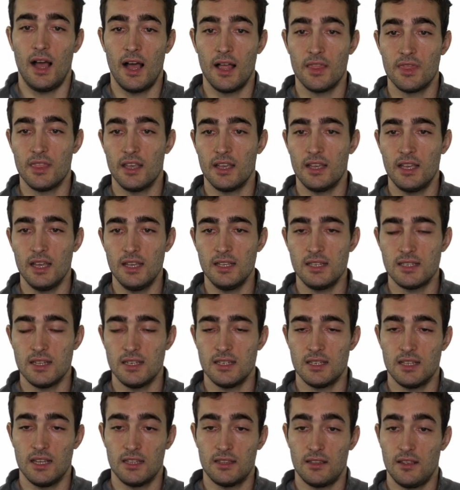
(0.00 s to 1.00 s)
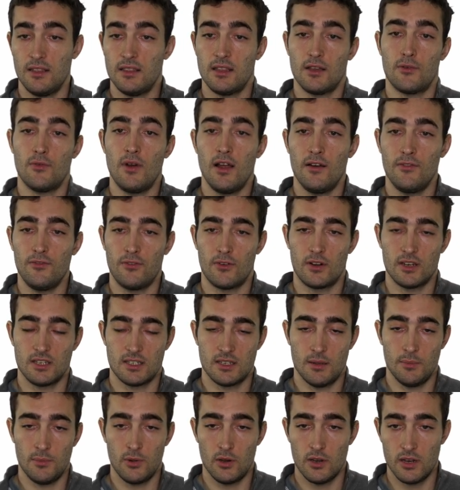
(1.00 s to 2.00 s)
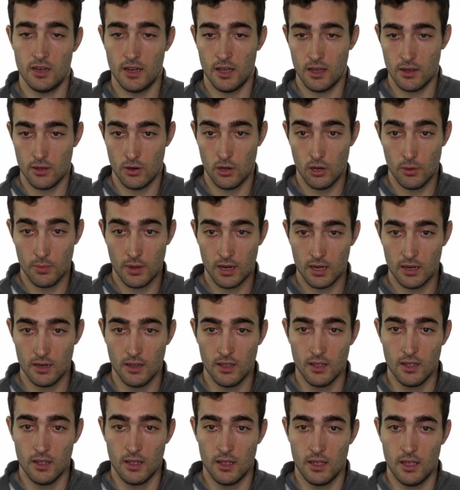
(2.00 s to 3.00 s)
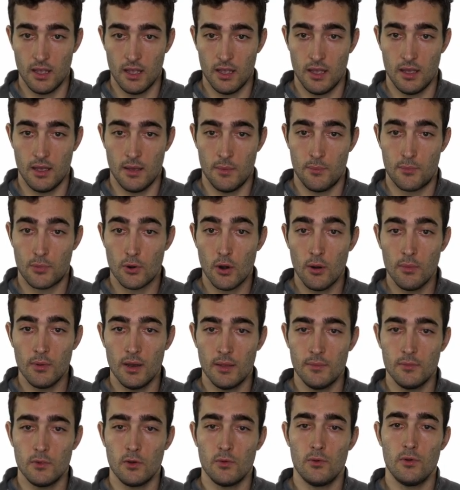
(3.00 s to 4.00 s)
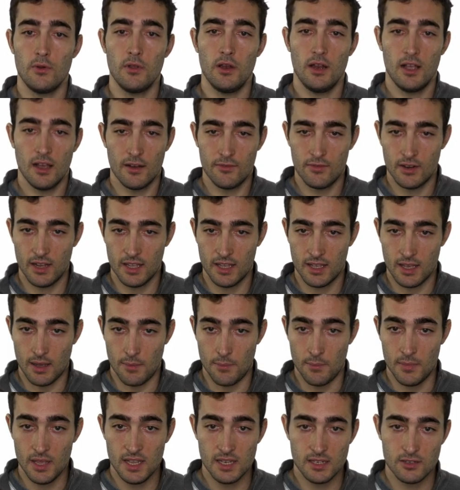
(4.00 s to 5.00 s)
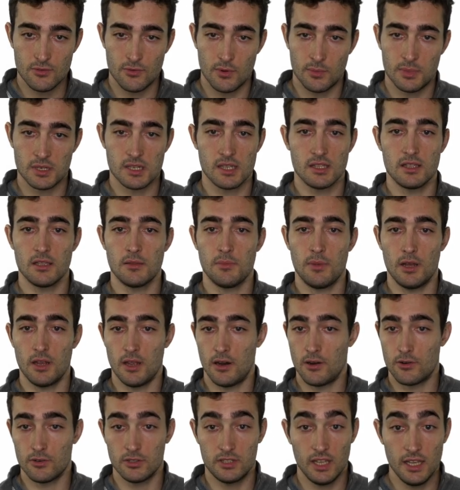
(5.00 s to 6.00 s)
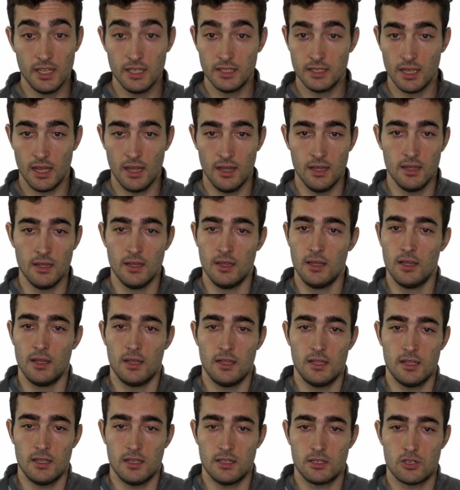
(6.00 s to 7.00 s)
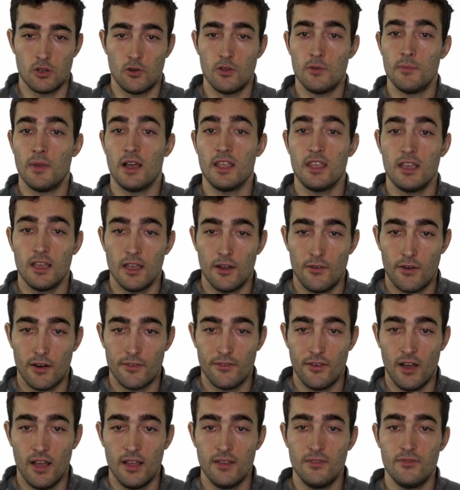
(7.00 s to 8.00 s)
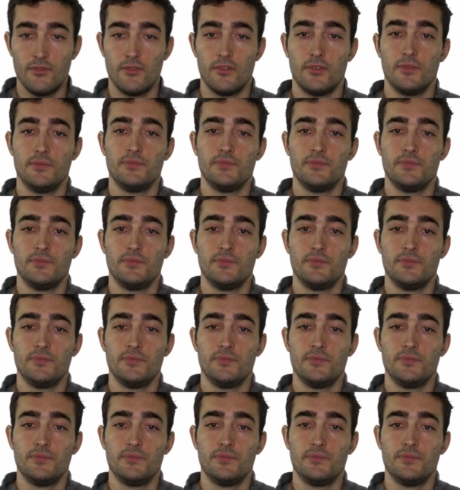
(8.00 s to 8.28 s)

And the case is that in the graph, for example, in a global problem, we will have like a mesh represented by our data. So imagine era 5.